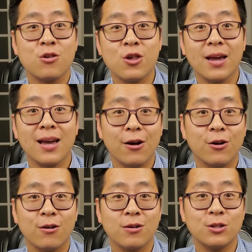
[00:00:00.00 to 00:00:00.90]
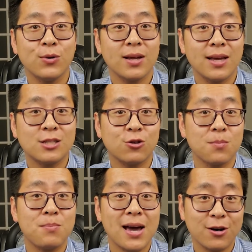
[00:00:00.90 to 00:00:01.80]
check how you're doing against your
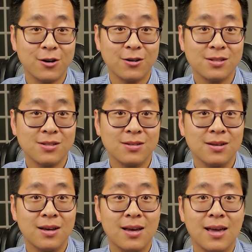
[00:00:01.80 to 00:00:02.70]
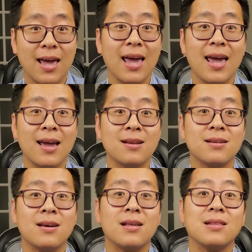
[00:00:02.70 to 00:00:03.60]
competitors, and
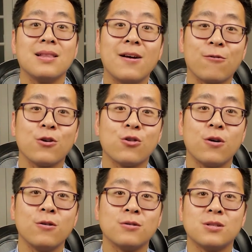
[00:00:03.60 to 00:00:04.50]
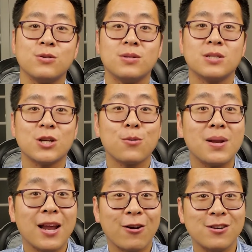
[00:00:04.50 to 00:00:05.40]
leverage those to
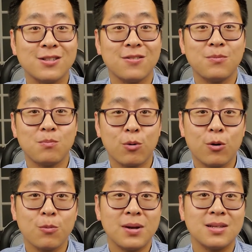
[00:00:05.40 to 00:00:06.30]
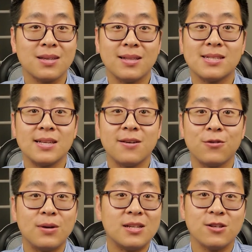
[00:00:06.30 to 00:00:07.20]
determine areas of improvement and see if
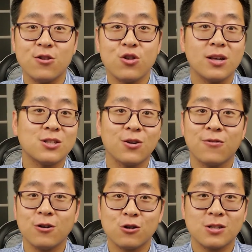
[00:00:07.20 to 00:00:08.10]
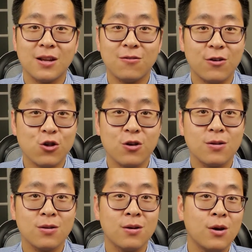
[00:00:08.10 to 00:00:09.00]
you need to adjust your future state
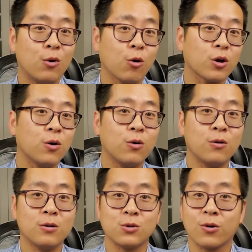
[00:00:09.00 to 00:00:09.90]
vision or goals